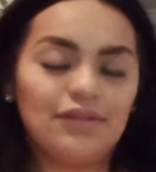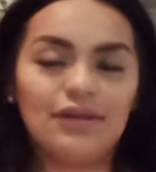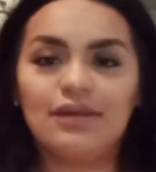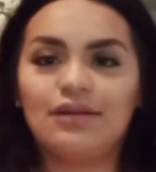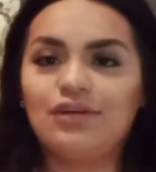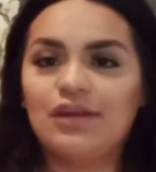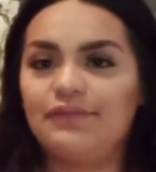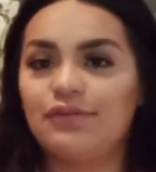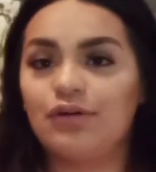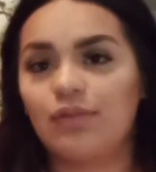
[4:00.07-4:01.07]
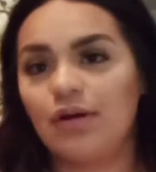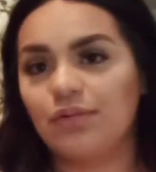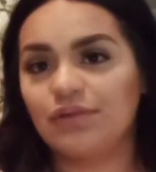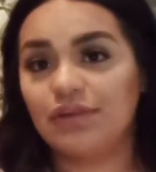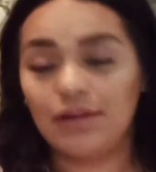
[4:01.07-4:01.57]
think you can never go
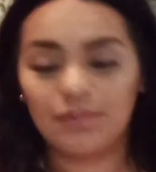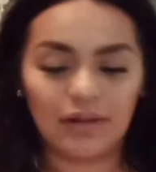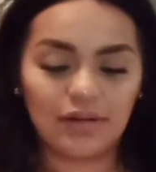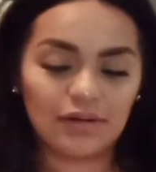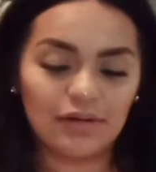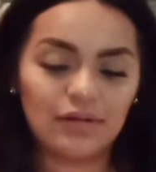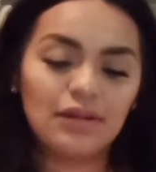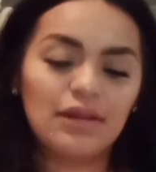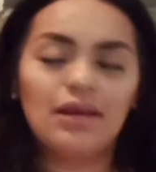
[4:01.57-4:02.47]
wrong with the yellow color.